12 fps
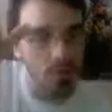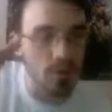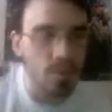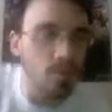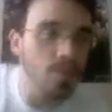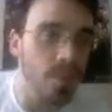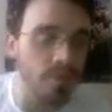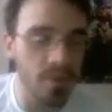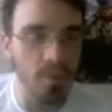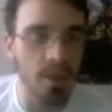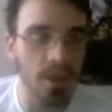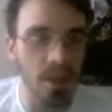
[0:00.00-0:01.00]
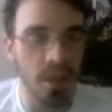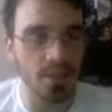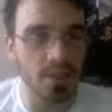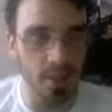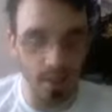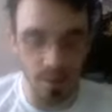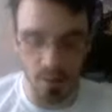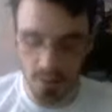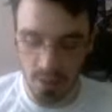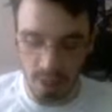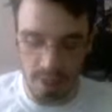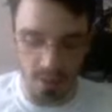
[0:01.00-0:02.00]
YouTube, everybody, guys and girls.